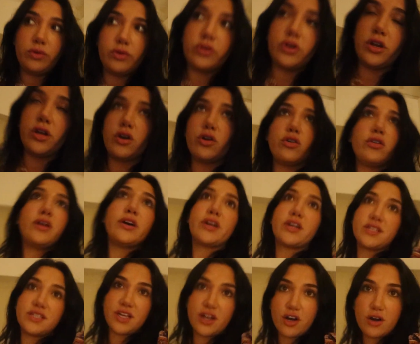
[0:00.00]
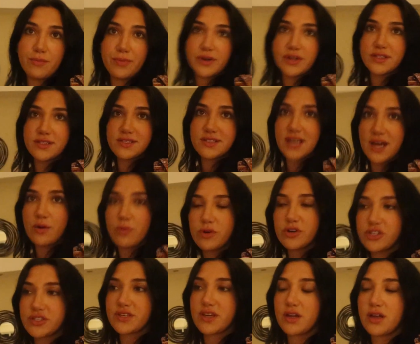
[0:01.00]
We were gonna go to like a dinner, but instead
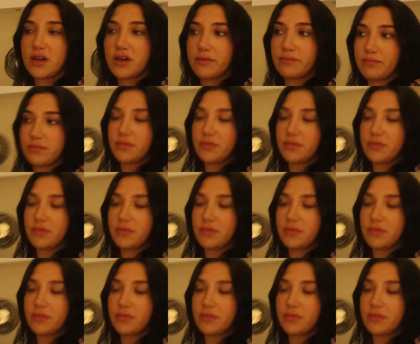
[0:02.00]
we're just gonna